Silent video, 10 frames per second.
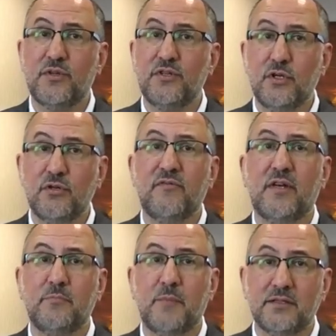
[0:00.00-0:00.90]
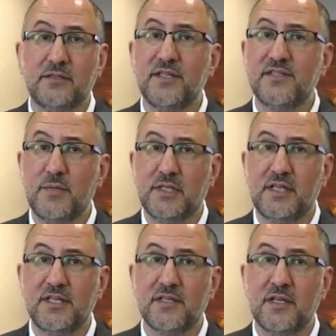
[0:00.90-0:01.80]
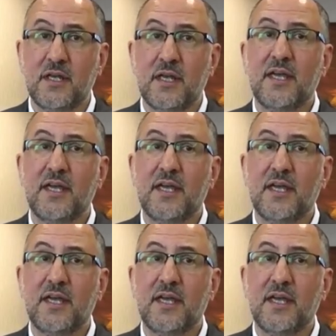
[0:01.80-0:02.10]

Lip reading: with neurodevelopmental disabilities,